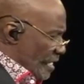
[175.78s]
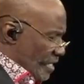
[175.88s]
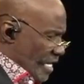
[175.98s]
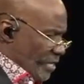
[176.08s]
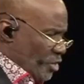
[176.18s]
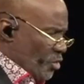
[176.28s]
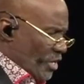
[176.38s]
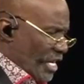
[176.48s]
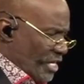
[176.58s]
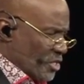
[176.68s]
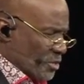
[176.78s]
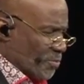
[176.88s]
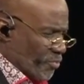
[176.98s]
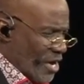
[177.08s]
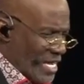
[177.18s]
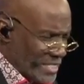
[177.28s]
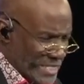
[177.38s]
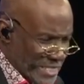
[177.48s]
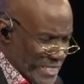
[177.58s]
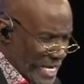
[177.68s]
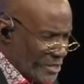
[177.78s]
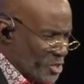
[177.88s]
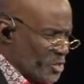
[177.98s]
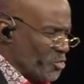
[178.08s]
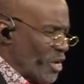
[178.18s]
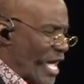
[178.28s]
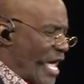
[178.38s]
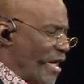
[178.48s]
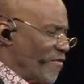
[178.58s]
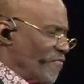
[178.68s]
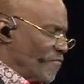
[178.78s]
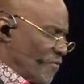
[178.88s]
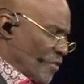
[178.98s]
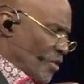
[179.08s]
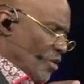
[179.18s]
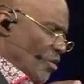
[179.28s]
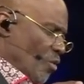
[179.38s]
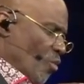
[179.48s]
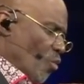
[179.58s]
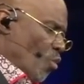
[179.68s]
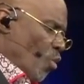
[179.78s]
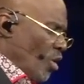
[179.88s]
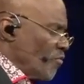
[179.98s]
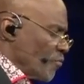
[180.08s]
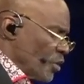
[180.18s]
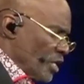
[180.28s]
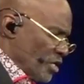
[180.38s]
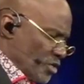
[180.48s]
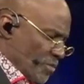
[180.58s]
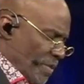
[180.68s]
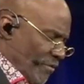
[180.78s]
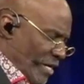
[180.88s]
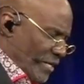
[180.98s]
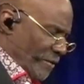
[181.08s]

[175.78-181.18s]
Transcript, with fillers: that you can express that you have one foot in the spirit